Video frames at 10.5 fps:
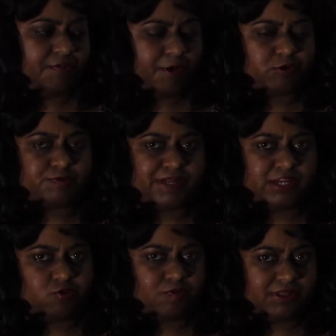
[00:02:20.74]
approximately
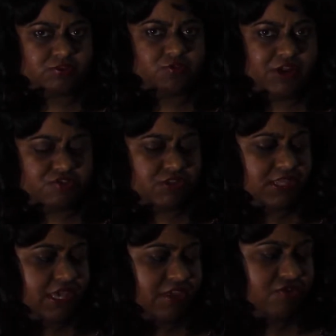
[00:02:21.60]
2-month
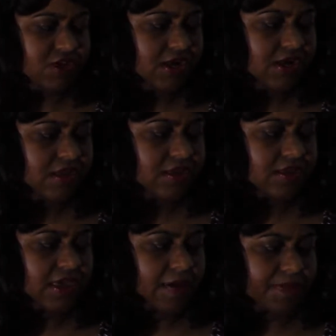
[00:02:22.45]
duration each.
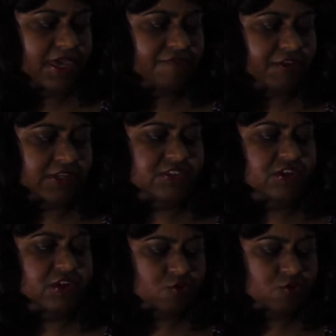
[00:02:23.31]
MBA first year